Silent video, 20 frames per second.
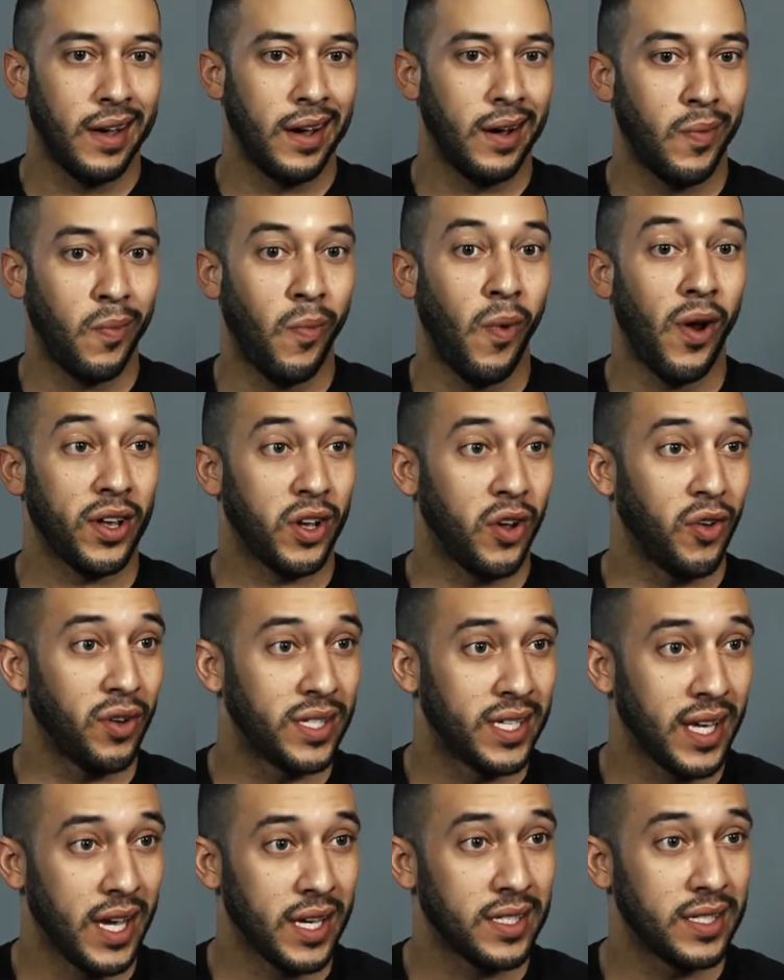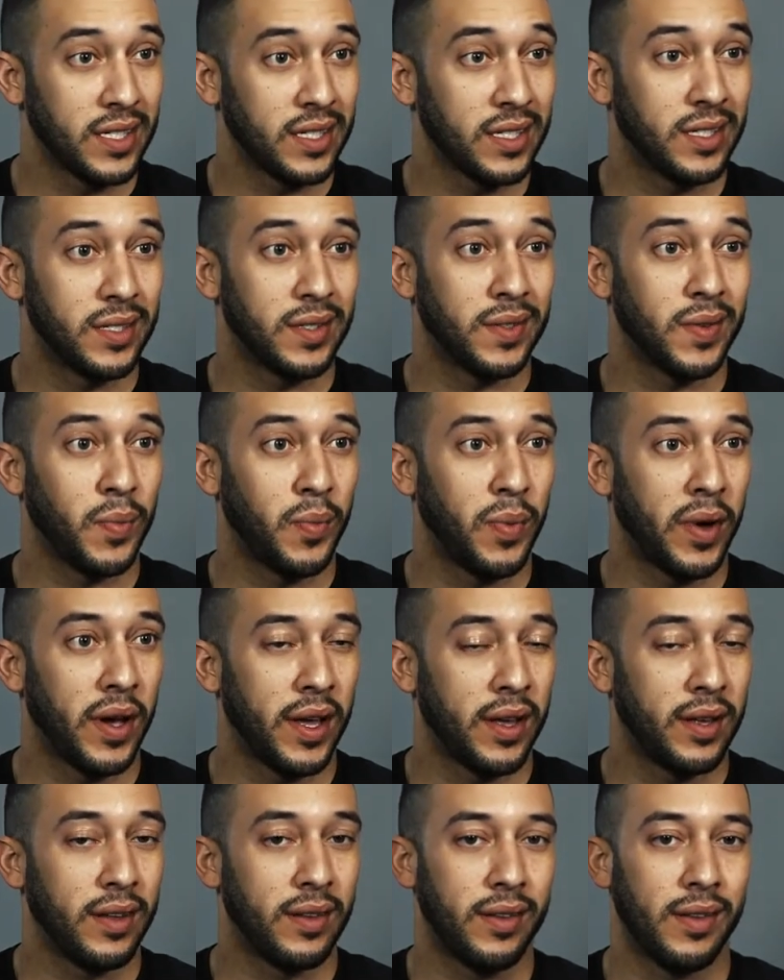I want to go to Texas,
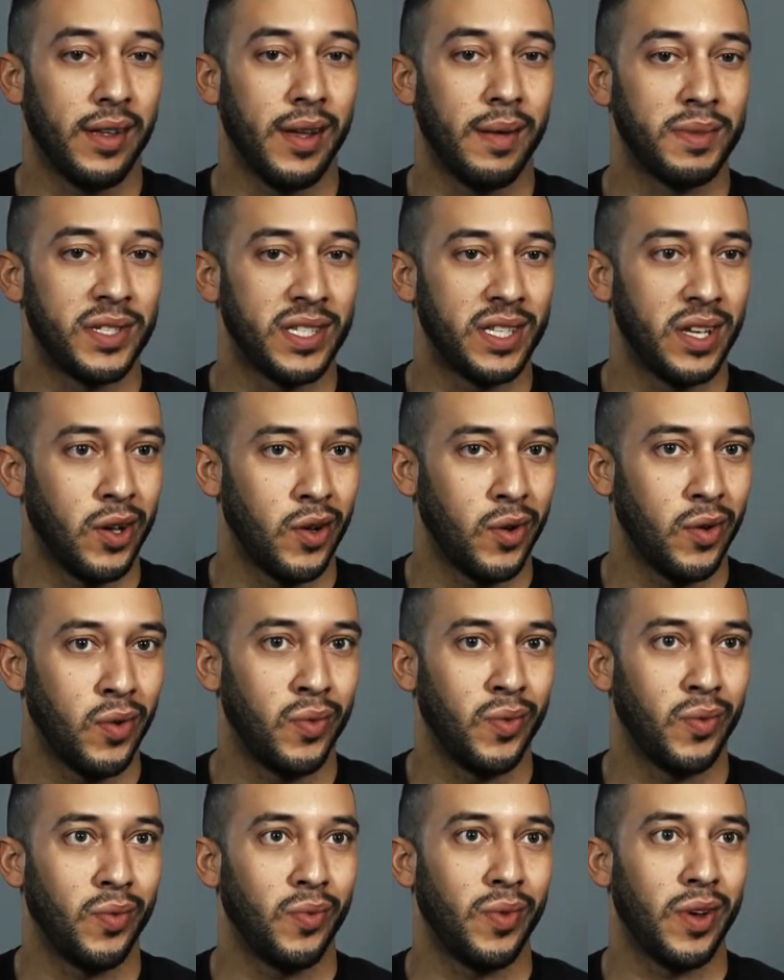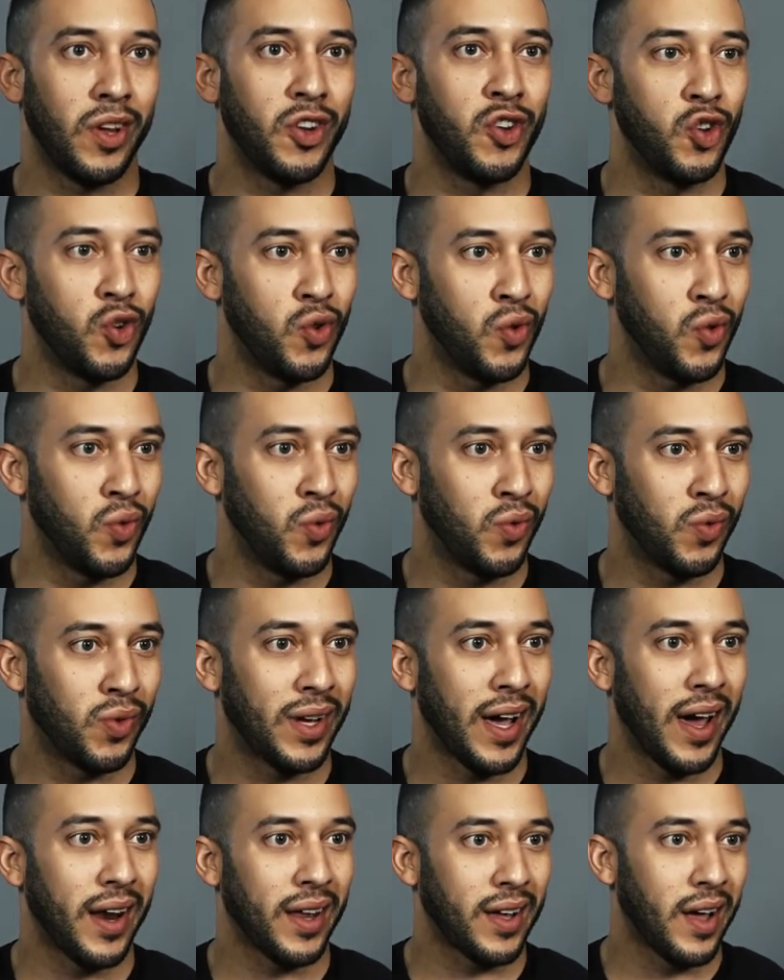but I'm still a new
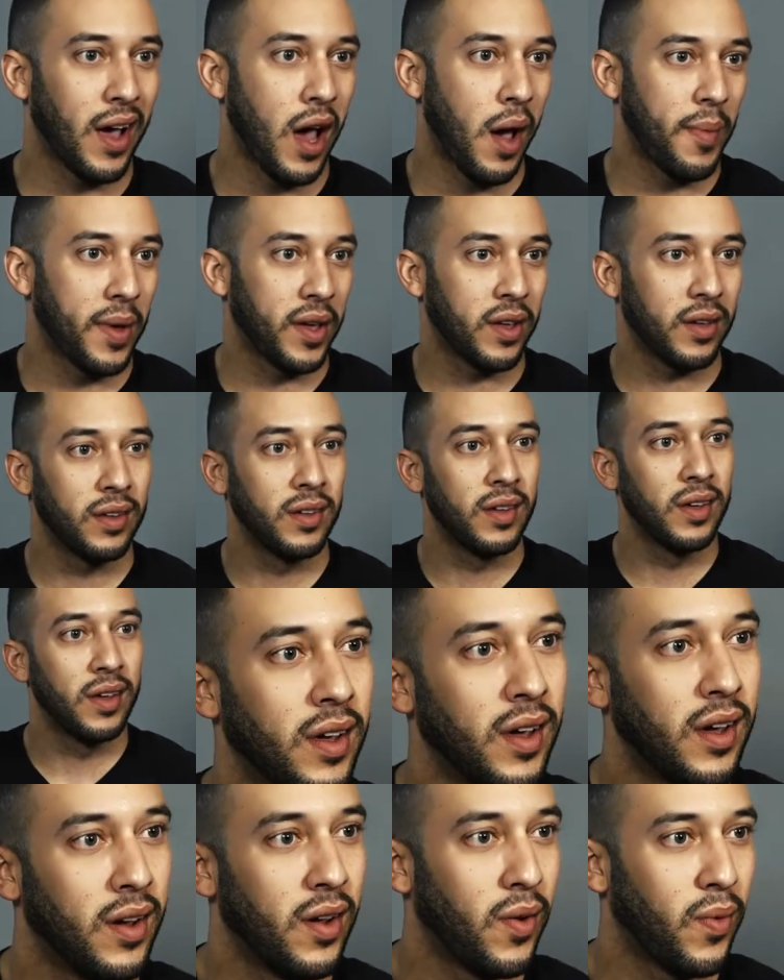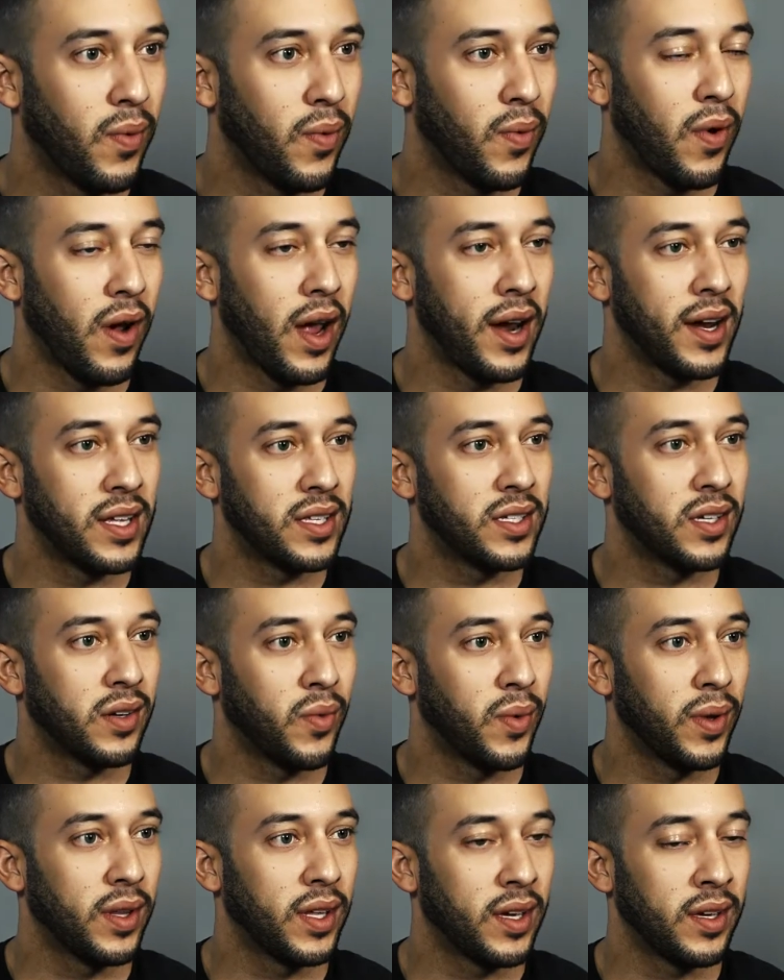kind of comic where I need to
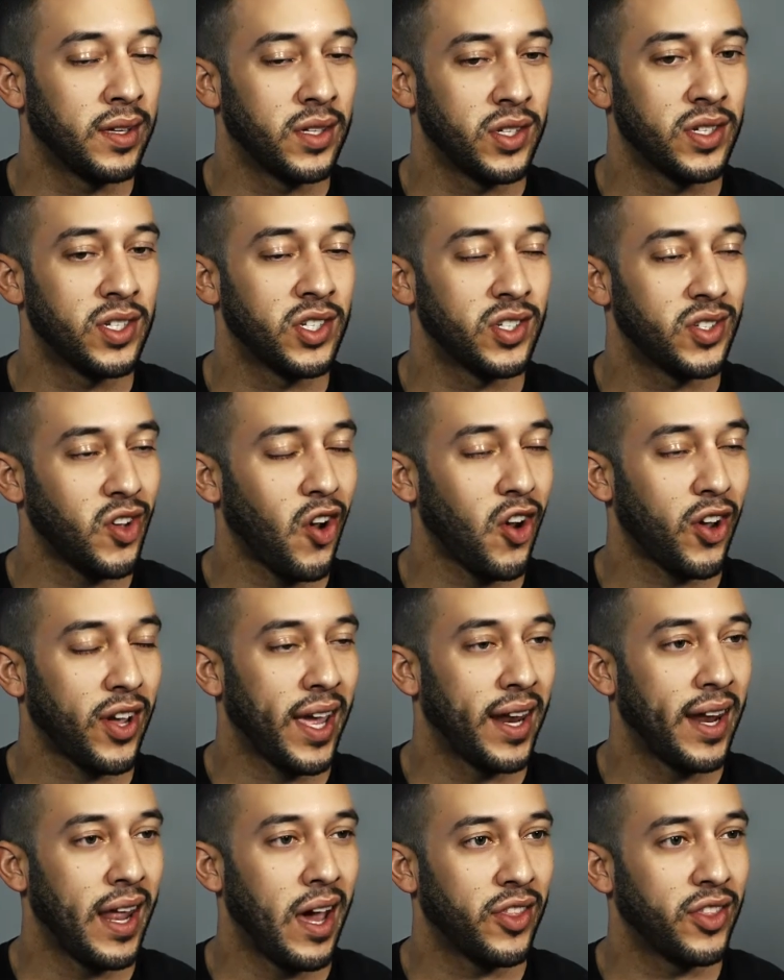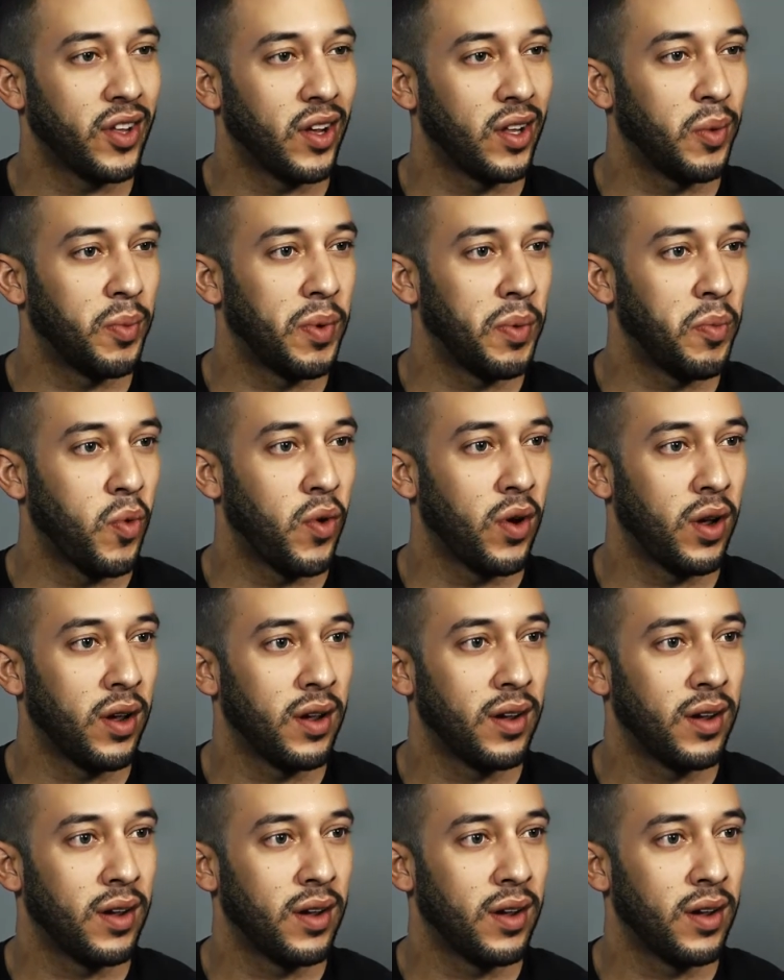really just start getting out there a little bit more.